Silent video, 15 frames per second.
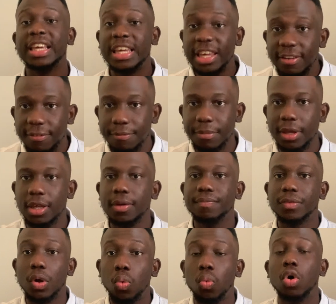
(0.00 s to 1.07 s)
Give me
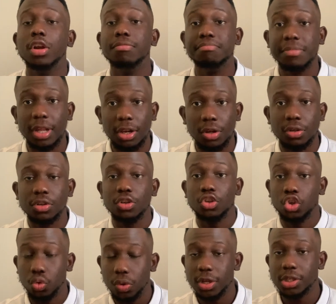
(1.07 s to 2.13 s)
$1
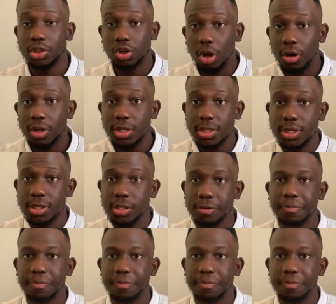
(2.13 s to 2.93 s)
million.